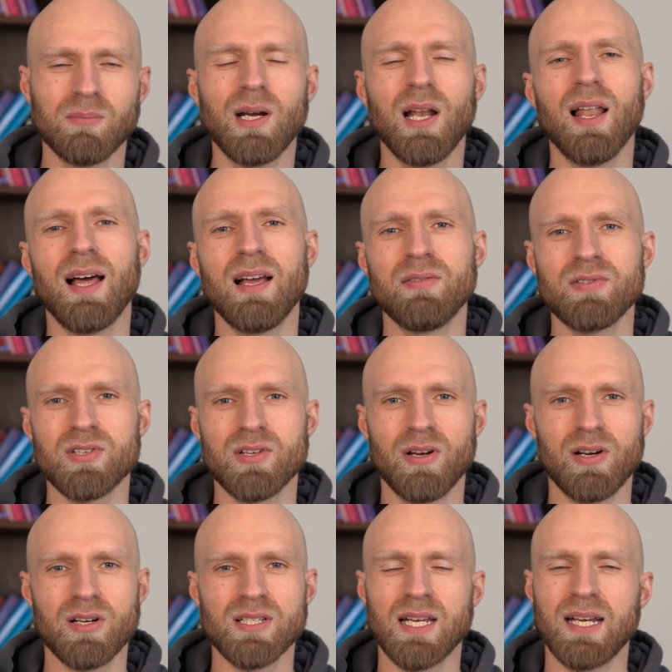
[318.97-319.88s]
My life
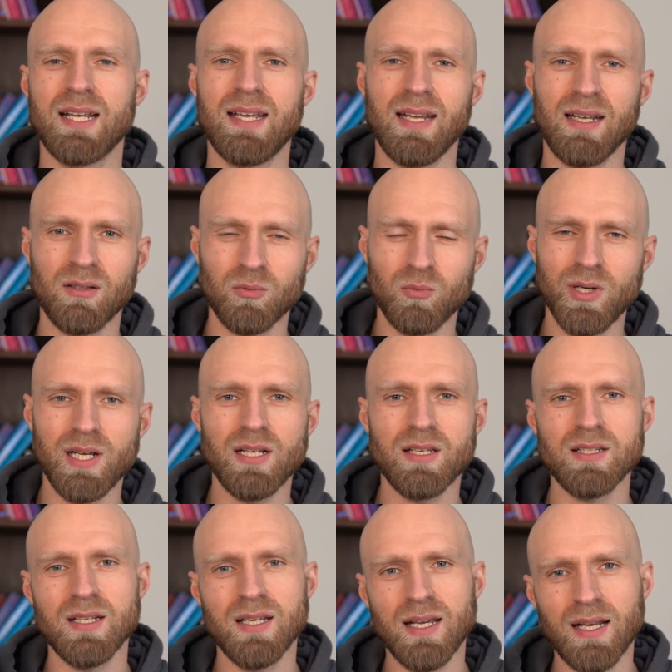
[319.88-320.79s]
sucks. I can't
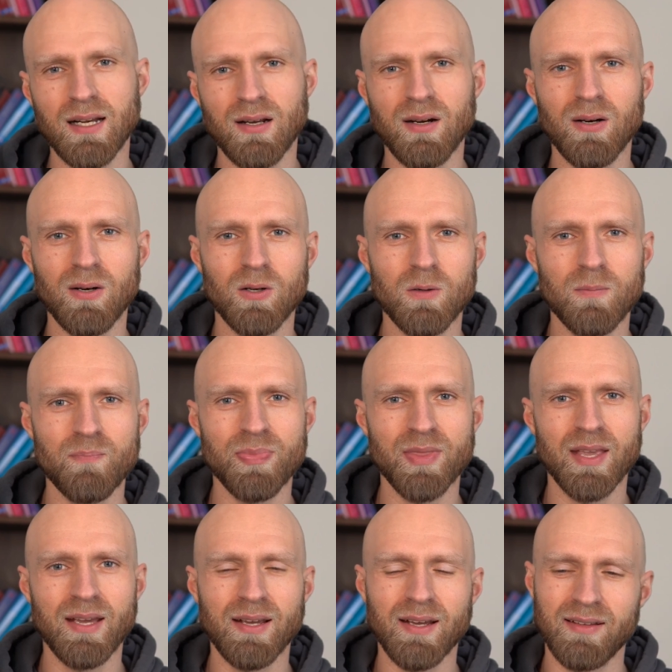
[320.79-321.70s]
wait to get home
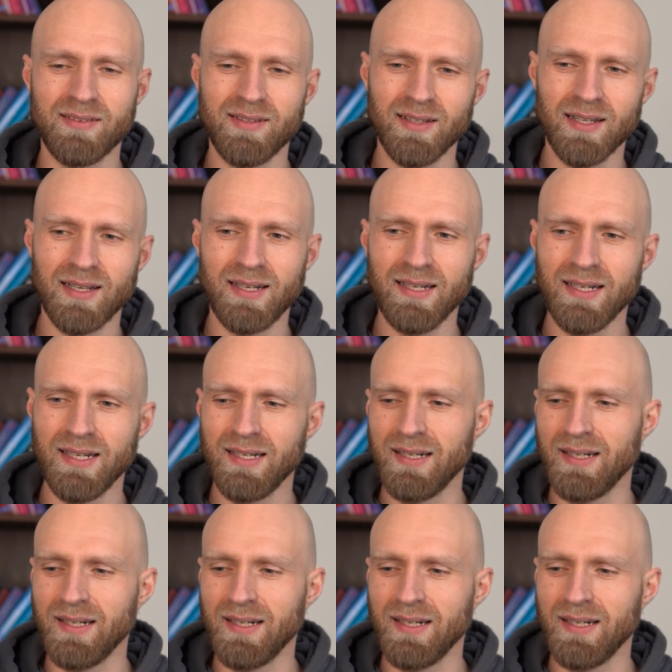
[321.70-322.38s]
until I